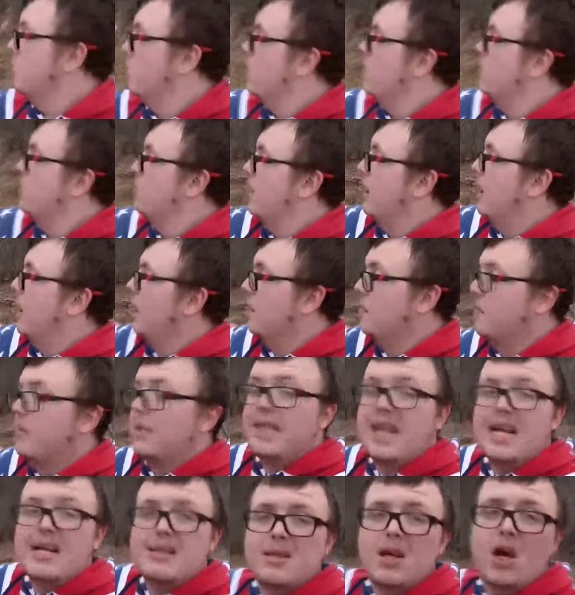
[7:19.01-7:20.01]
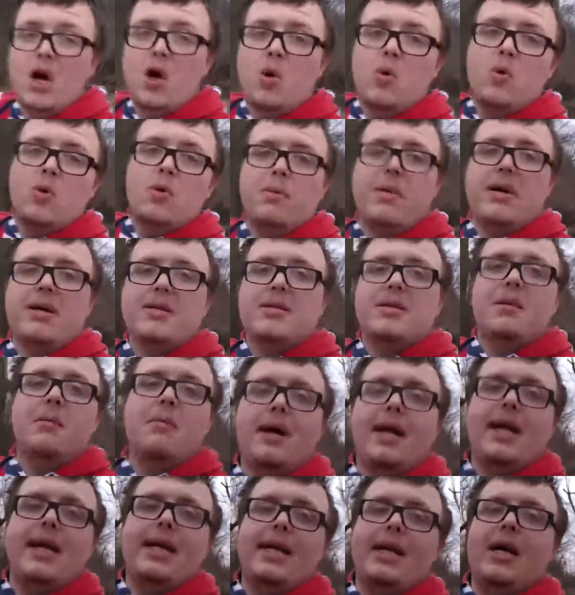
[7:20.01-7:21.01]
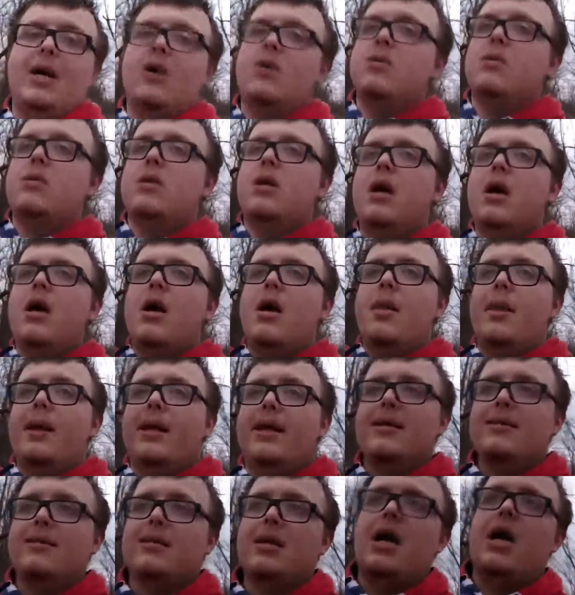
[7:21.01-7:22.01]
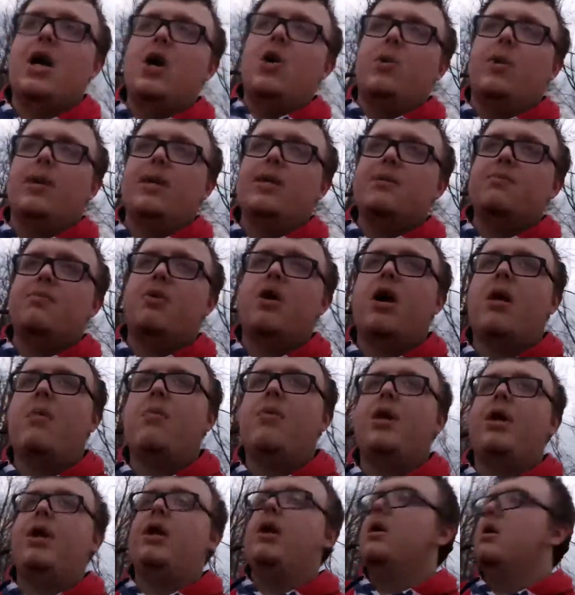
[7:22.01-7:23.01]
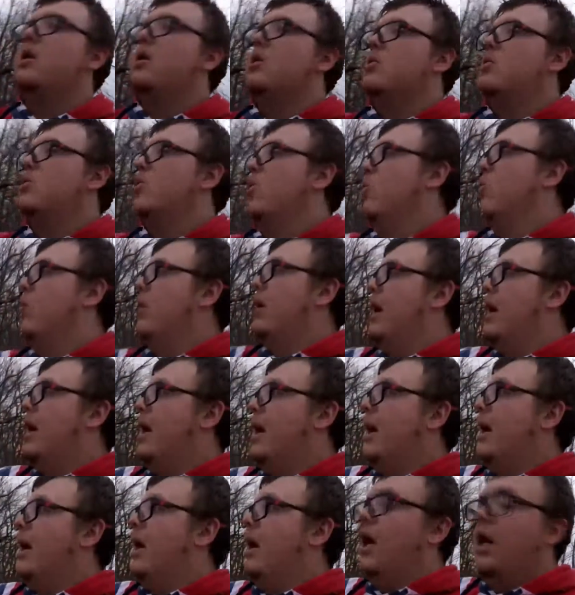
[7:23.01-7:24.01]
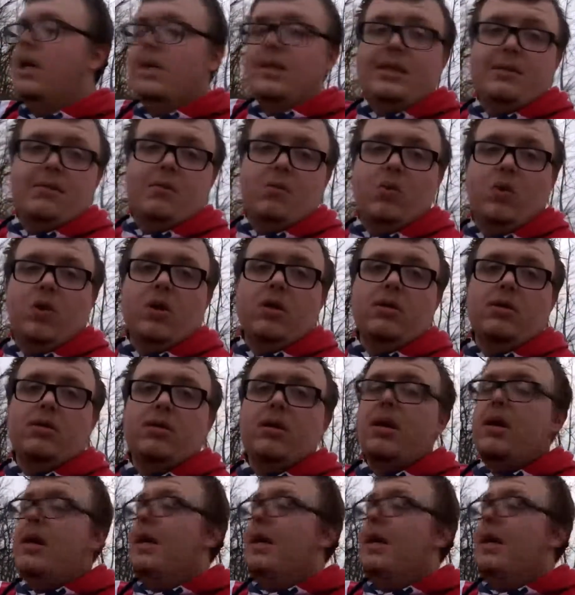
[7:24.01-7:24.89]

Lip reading: of woods right here, but that's owned by somebody else that does not own this property, so we're not allowed to hunt them woods.